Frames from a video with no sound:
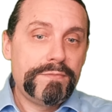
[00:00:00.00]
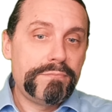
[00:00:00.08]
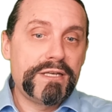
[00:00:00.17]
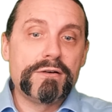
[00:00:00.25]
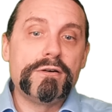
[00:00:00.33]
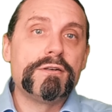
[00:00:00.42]

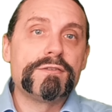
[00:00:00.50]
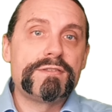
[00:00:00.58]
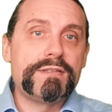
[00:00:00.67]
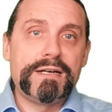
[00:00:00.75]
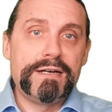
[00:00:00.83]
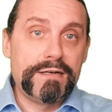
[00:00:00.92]

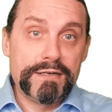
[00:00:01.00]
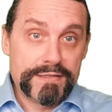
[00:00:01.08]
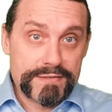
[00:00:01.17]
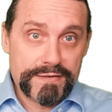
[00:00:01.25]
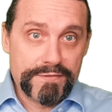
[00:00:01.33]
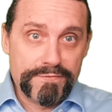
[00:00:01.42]
because
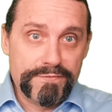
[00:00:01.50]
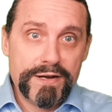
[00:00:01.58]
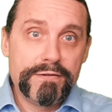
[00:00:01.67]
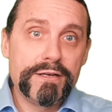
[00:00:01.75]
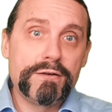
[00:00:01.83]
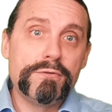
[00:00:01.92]
it's
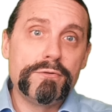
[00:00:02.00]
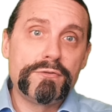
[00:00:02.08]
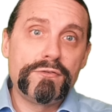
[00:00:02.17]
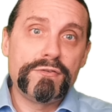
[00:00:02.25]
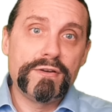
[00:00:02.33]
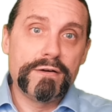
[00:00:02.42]
very good